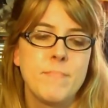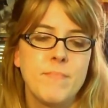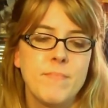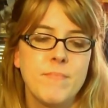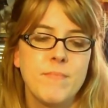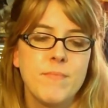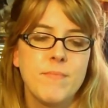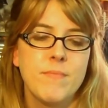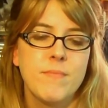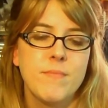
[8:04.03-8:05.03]

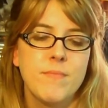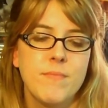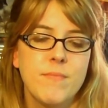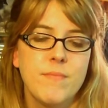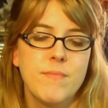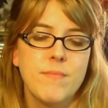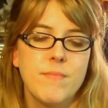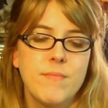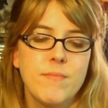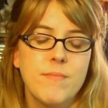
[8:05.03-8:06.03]

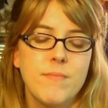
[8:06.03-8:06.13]
(silence)